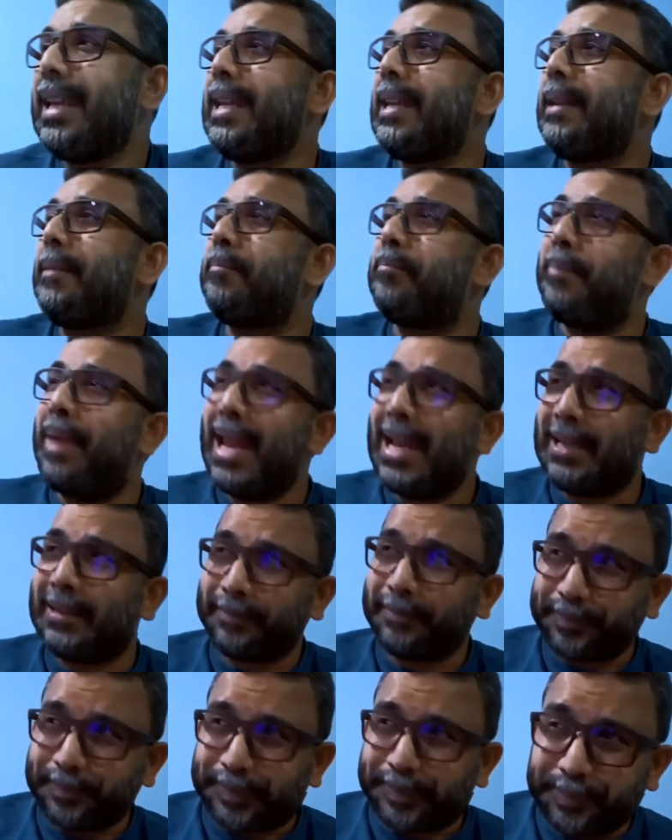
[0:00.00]
It
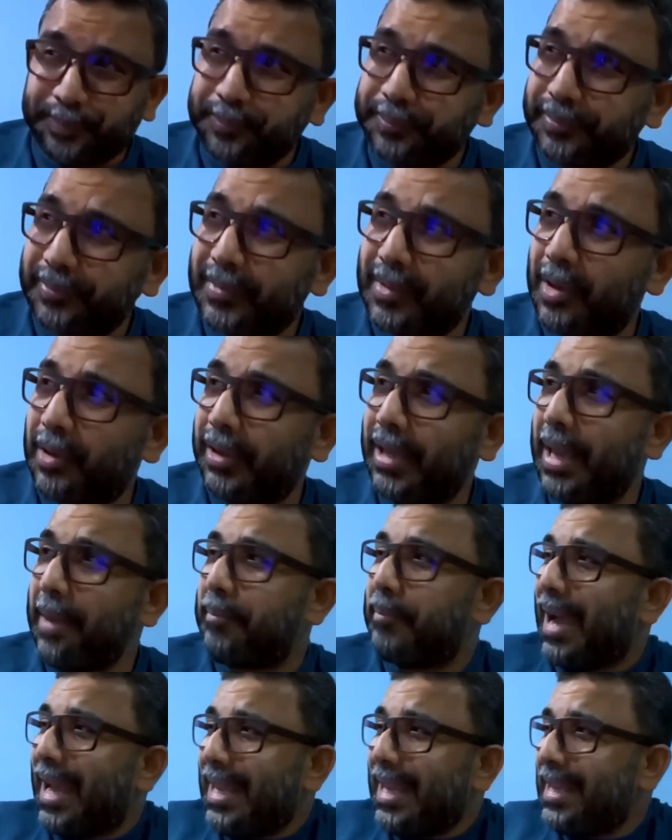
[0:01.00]
meant, okay,
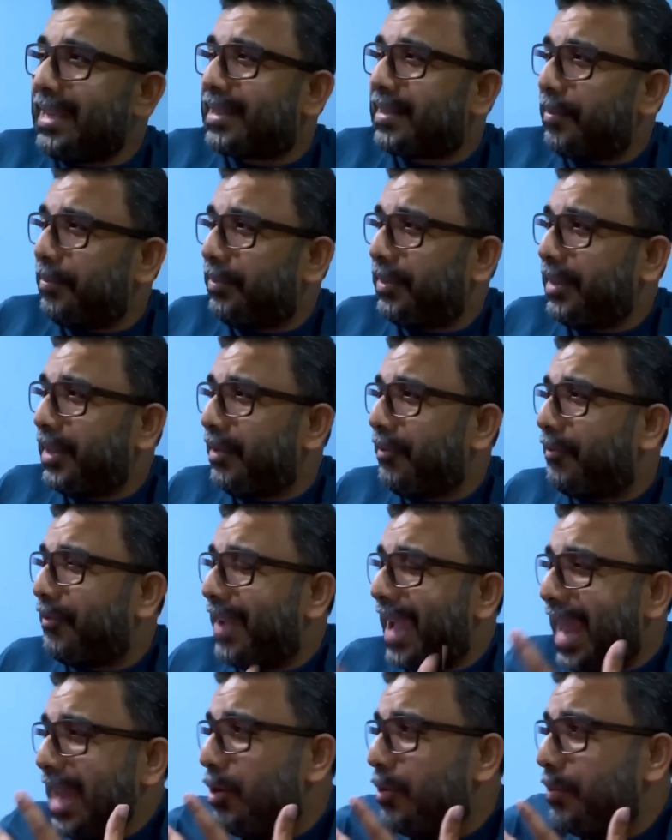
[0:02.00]
buying something
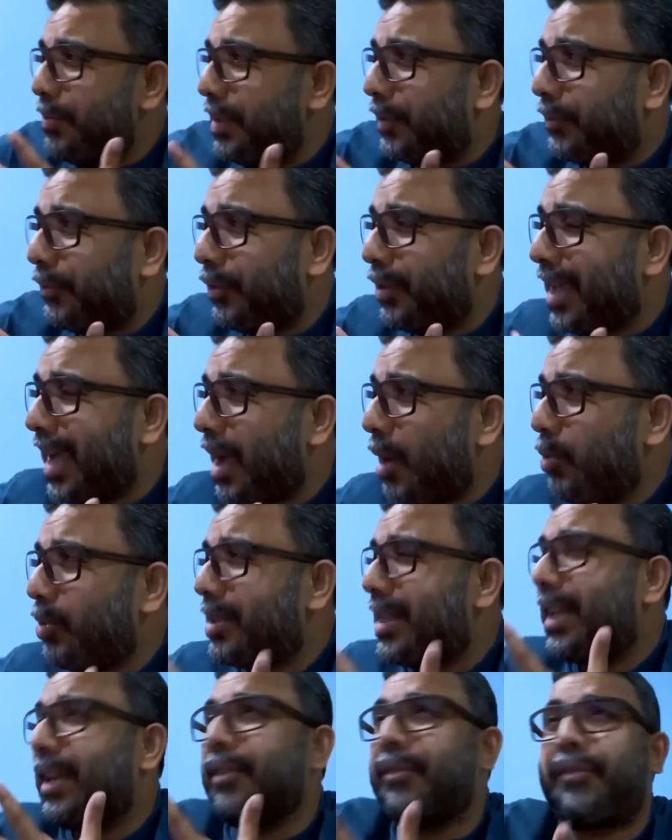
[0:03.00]
valuable for the
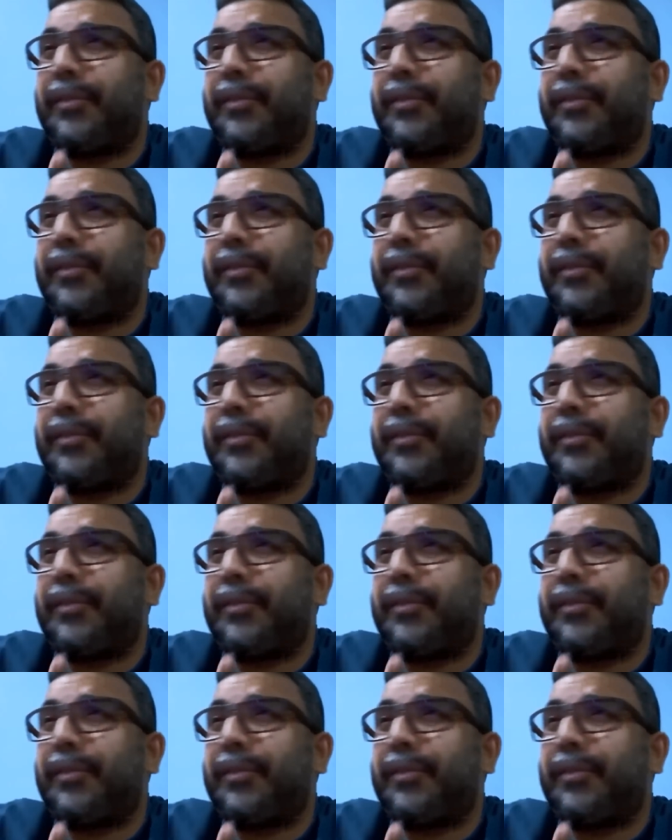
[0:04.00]
house like a